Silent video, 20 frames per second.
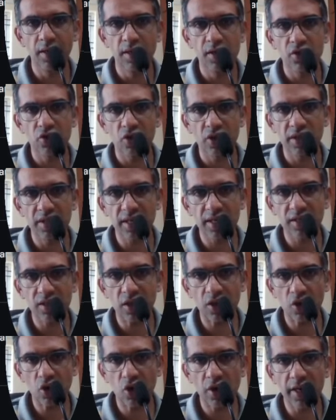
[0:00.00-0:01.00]
So it says
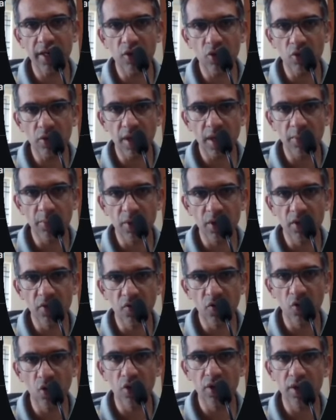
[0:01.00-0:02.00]
according to table
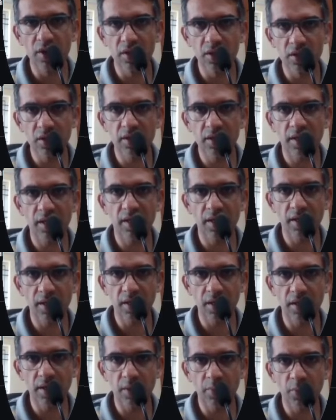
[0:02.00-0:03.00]
4 in this
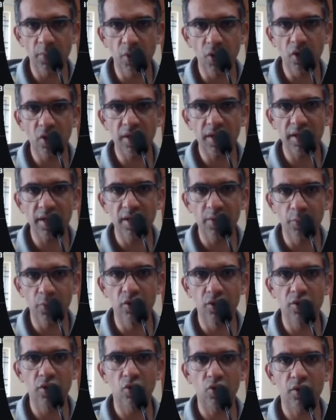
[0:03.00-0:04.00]
technical report, it
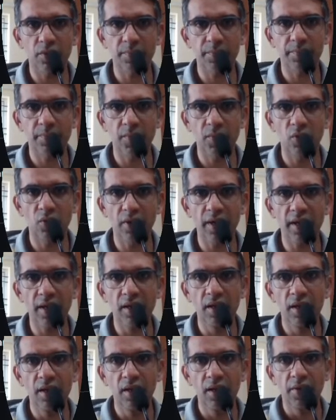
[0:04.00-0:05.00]
pulls out. Okay,
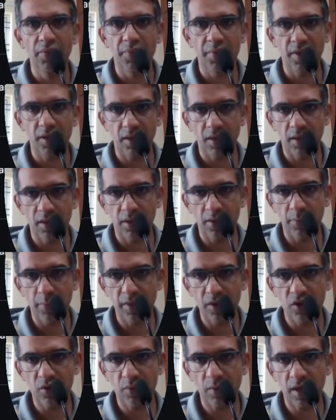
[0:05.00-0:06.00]
the
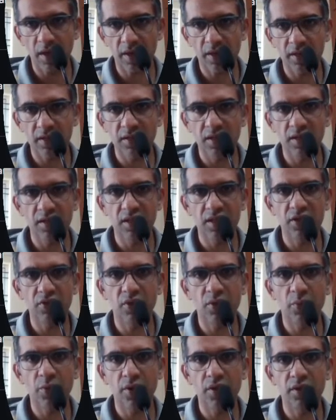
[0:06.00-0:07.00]
benchmark is
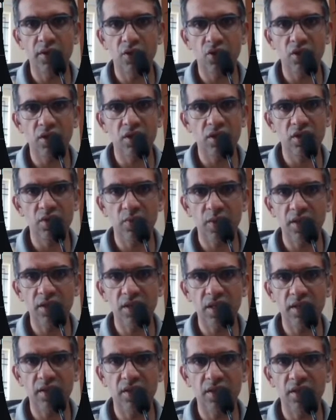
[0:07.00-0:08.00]
67.0. This is much
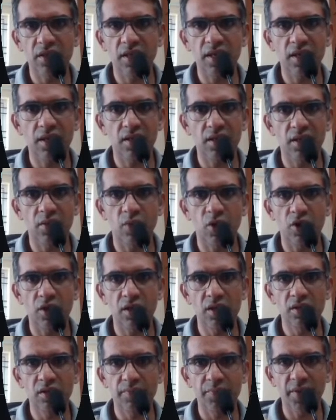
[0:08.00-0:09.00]
lesser than other
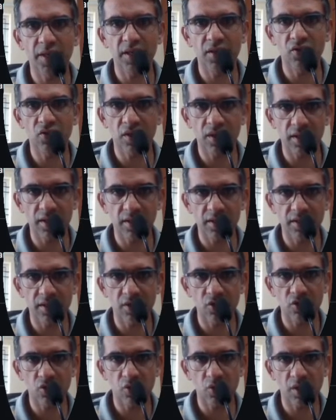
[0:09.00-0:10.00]
models. That's what it
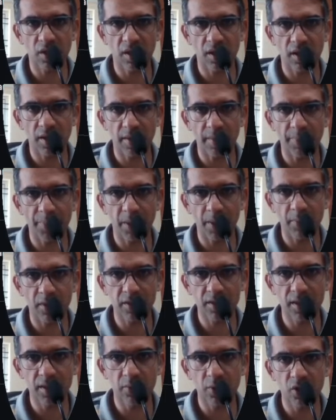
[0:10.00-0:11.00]
says over here. I'm
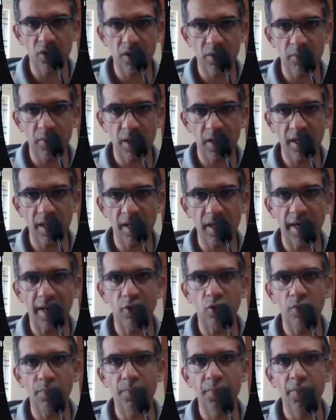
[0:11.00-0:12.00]
asking about Gemini Nano.